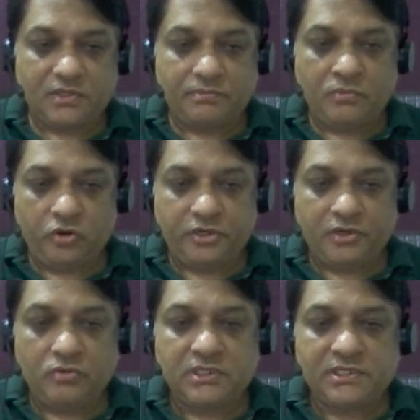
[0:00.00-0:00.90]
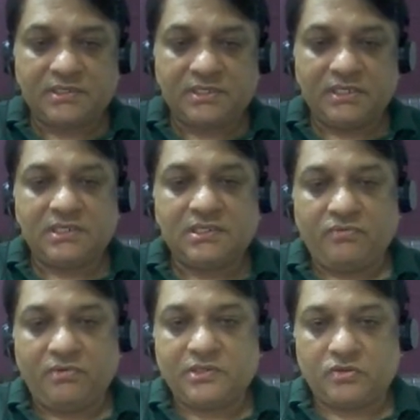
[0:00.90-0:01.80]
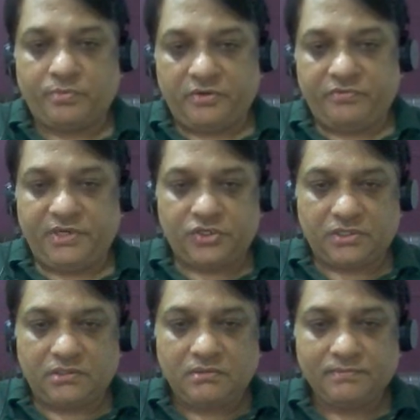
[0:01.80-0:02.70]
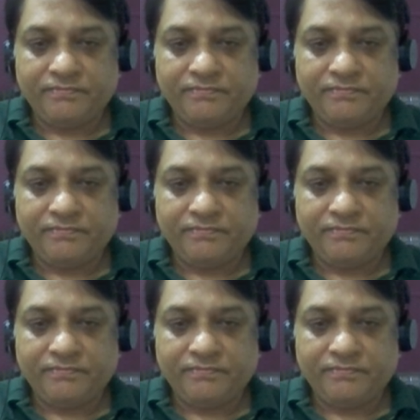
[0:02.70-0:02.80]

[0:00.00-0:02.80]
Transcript: modules such as work supervision